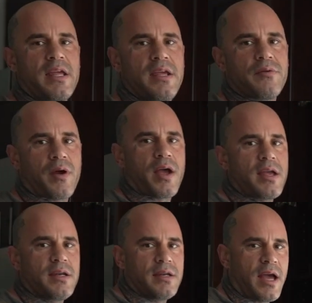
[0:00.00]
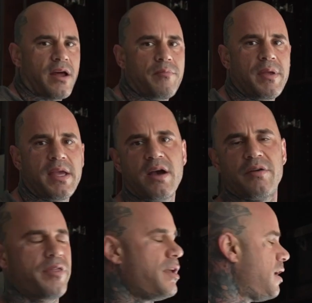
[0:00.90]
to eat right and how to be
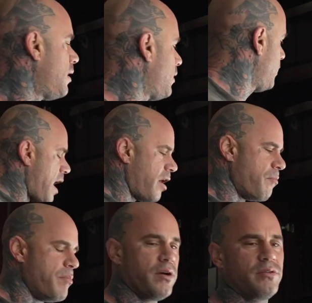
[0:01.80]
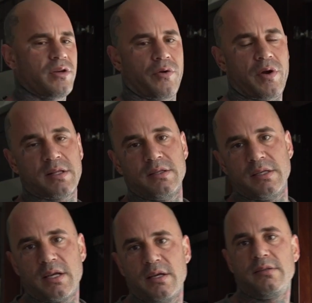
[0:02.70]
healthy and how to build correctly
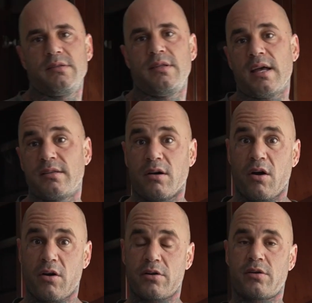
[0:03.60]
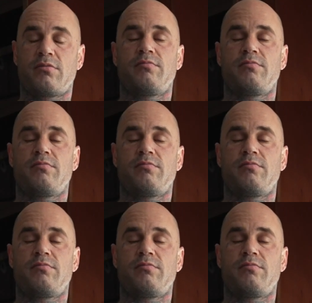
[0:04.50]
because that's the harder